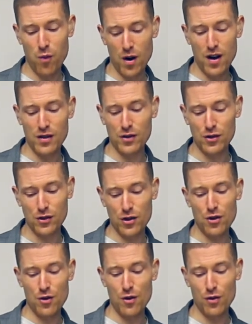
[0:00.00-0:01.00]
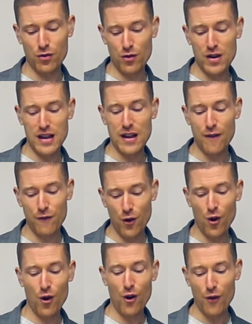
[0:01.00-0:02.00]
1, 2, 3,
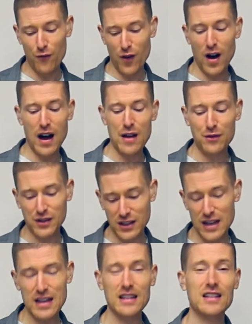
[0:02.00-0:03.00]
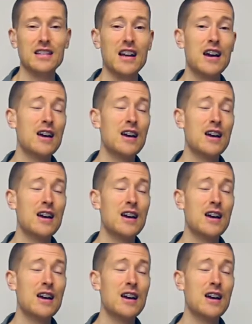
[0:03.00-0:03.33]
4, 5, 6.